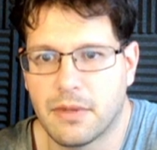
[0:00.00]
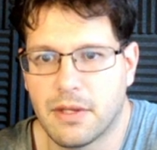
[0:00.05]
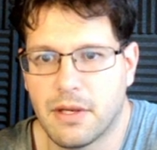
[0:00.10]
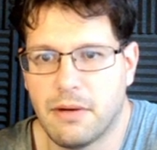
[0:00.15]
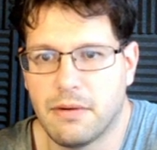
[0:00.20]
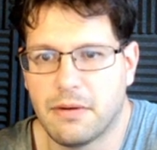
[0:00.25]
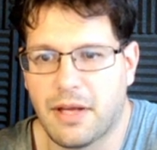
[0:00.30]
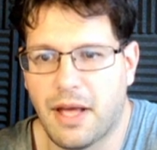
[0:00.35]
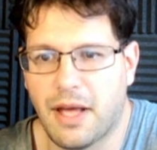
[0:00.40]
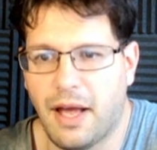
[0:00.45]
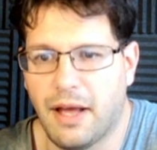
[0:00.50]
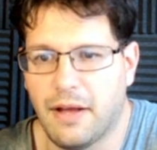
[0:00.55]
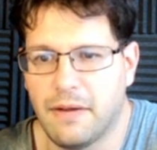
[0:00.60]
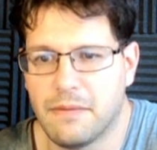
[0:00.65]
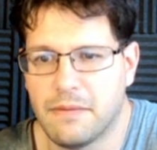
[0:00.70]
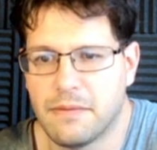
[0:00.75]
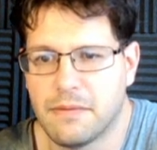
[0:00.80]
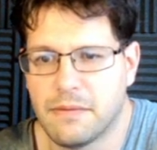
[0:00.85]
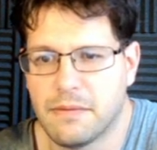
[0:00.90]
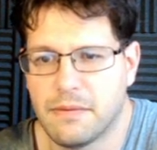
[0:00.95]
Okay,
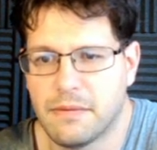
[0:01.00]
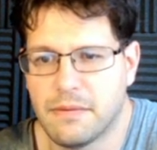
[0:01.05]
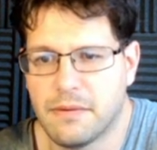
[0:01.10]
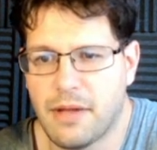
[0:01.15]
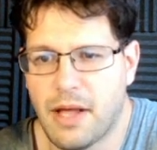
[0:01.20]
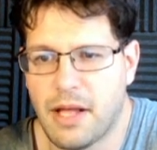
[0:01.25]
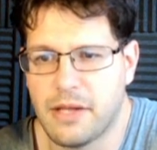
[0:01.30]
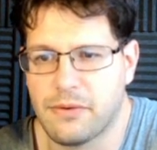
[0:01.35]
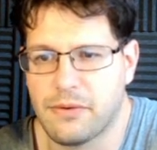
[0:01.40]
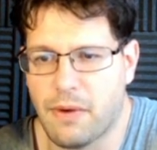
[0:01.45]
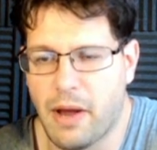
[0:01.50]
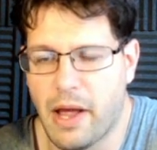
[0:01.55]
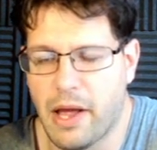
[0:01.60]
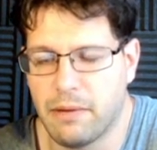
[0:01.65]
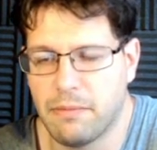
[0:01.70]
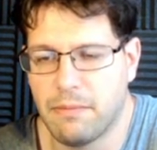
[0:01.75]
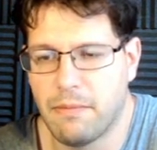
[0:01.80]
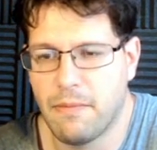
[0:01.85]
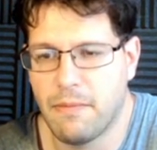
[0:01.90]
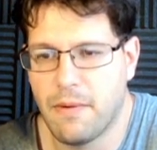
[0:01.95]
that's
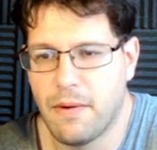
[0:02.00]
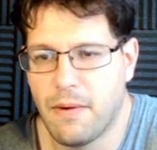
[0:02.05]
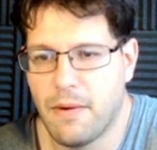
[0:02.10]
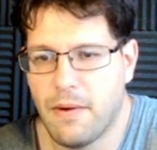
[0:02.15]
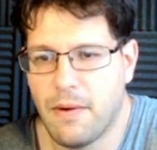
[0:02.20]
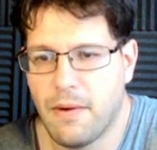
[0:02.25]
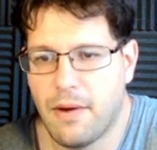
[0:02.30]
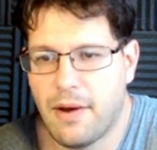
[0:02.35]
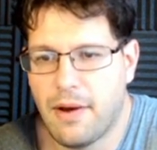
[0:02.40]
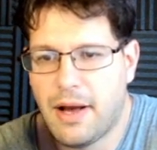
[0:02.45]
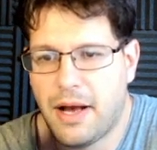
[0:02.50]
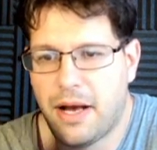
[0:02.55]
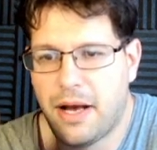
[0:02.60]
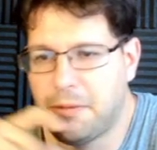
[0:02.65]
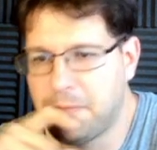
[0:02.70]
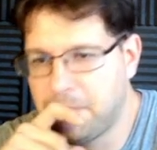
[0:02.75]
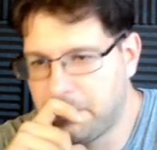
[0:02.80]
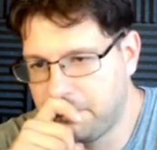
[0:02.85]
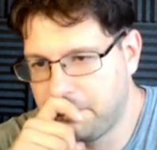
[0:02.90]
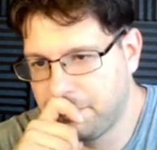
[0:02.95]
right.
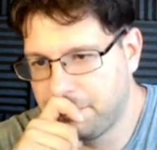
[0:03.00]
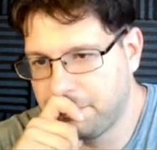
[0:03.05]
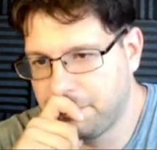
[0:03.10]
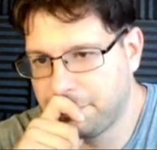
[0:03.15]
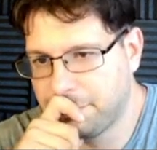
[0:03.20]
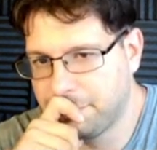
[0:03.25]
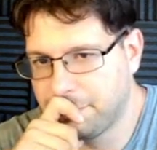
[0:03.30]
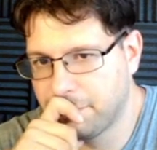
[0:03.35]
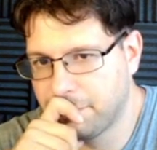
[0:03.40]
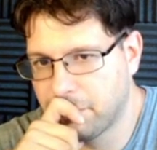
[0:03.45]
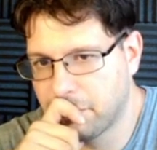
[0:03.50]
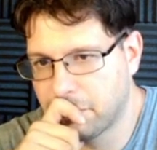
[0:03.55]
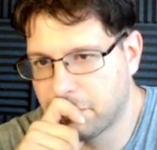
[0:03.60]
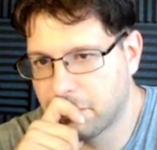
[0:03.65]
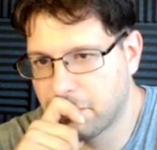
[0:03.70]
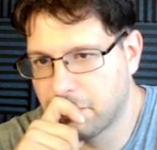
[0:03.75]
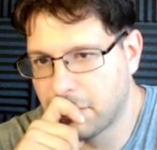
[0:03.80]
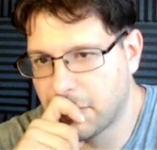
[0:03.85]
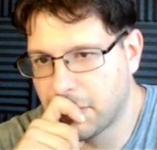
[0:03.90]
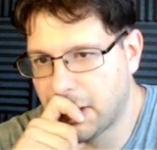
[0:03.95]

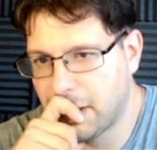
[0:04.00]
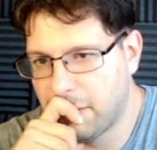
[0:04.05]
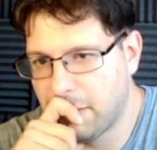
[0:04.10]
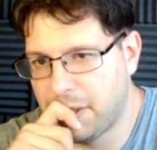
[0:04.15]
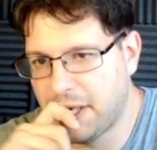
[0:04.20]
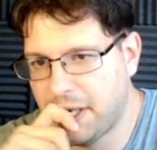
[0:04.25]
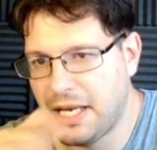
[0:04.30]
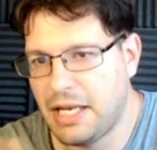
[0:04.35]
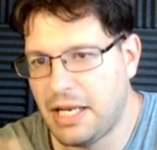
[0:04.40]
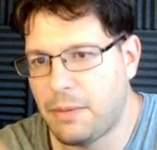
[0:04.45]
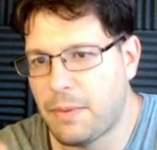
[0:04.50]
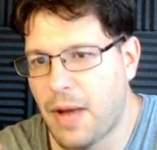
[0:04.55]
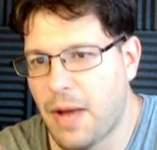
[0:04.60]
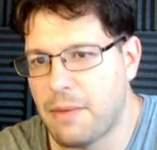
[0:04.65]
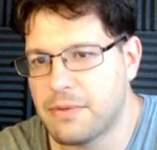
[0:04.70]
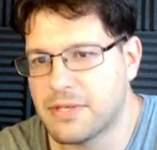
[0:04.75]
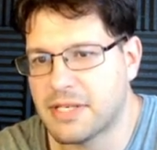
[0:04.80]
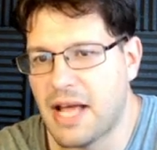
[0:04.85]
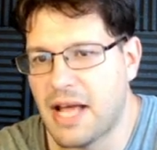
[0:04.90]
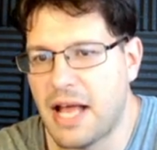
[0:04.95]
But anyway, I
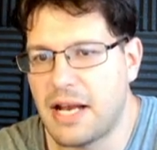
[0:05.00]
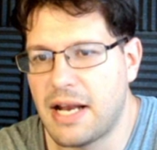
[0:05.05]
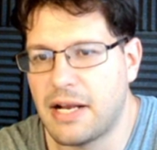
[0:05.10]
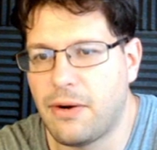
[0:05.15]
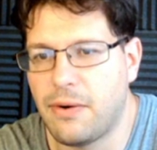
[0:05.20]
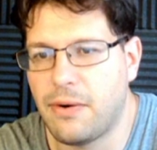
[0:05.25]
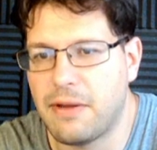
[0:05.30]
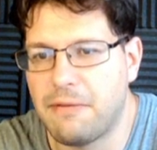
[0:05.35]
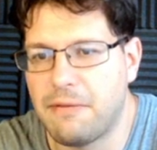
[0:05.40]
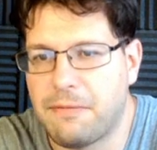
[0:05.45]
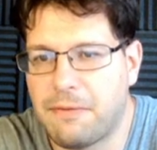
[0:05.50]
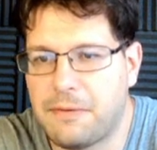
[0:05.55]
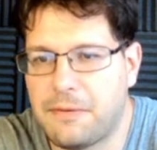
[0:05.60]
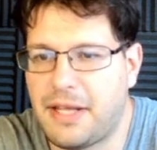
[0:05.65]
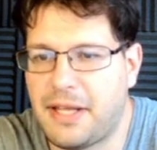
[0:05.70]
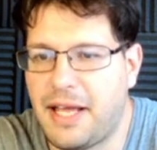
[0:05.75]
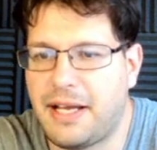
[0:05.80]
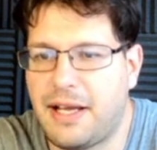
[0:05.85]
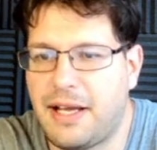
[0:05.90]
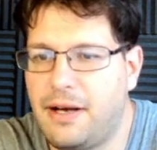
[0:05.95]
was kind of going for
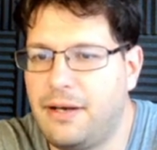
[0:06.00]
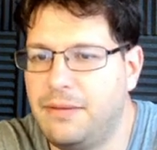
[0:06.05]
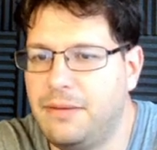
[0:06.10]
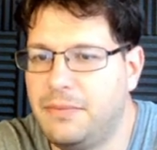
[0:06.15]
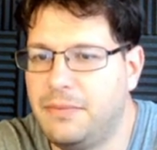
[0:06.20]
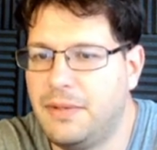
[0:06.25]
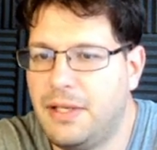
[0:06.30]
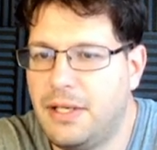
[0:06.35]
like a